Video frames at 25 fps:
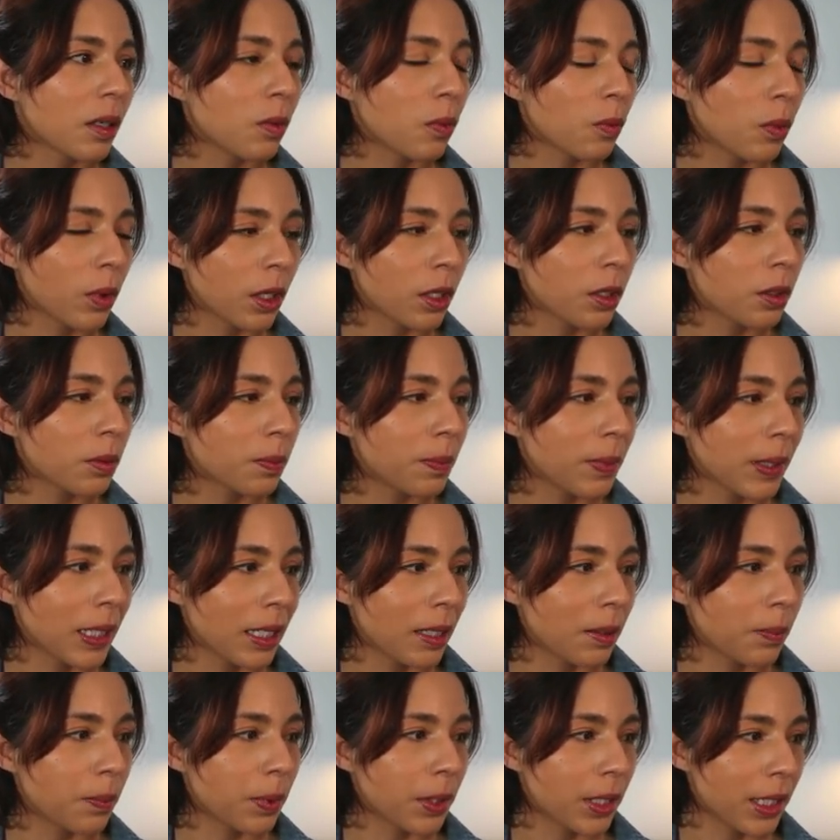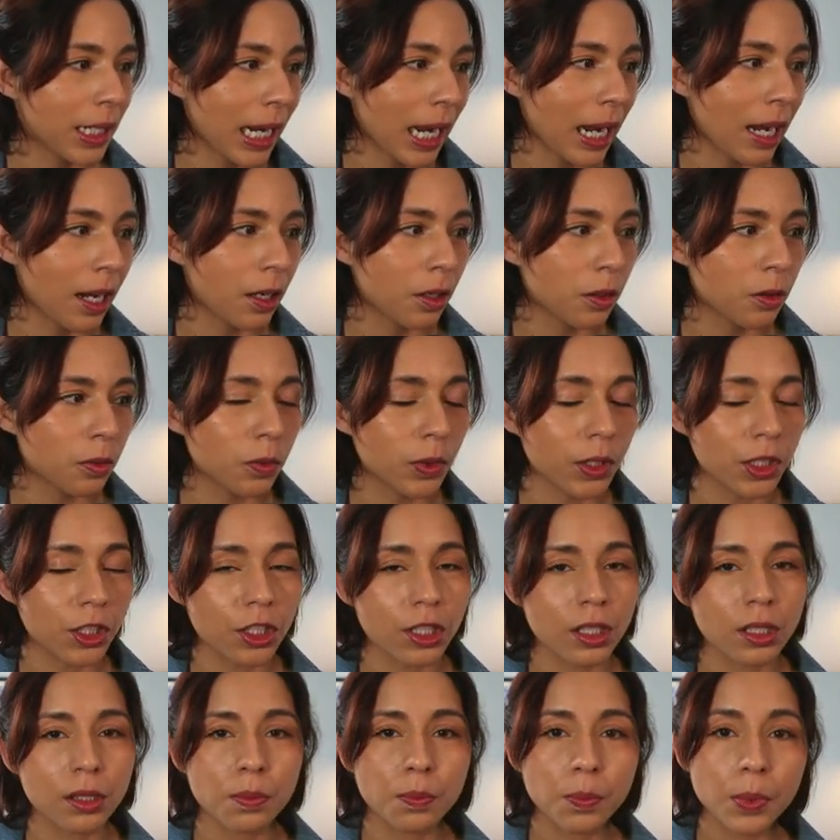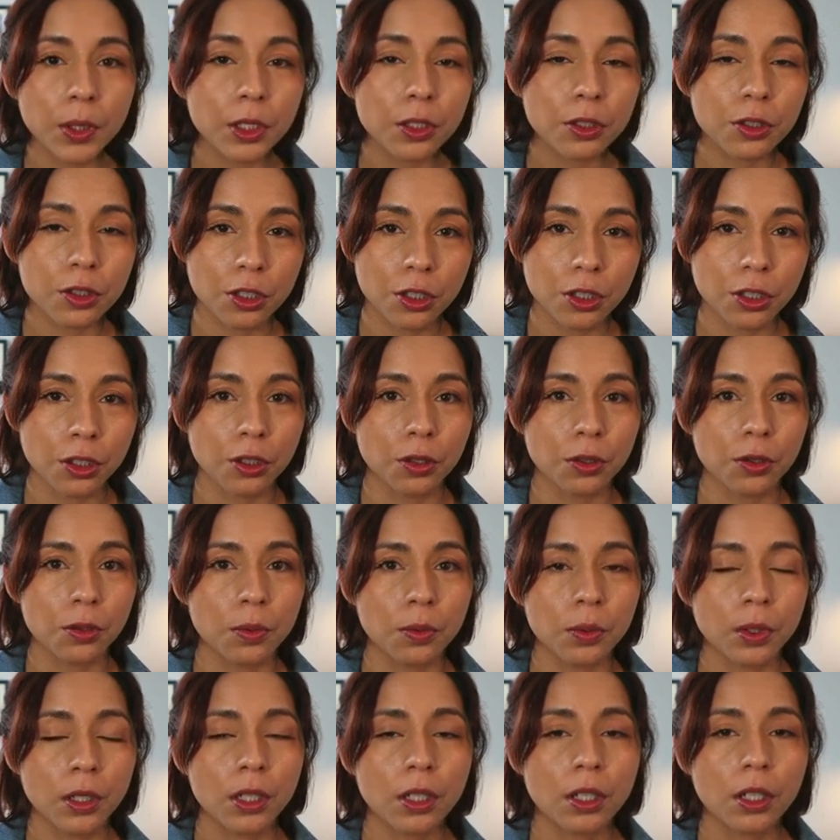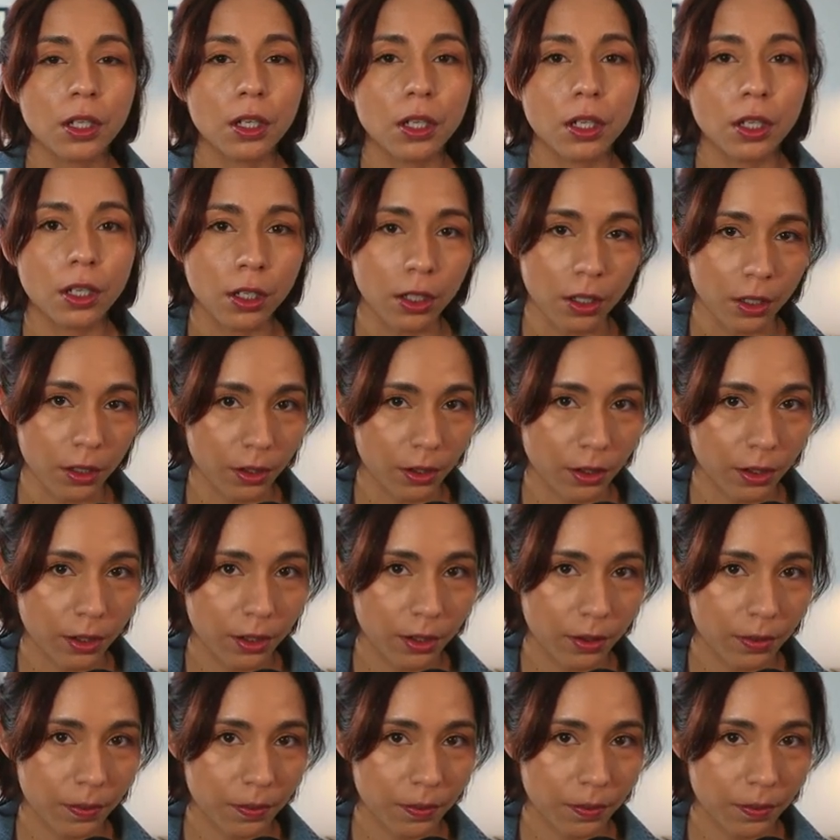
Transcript: will be put out, which is Book Two Earth.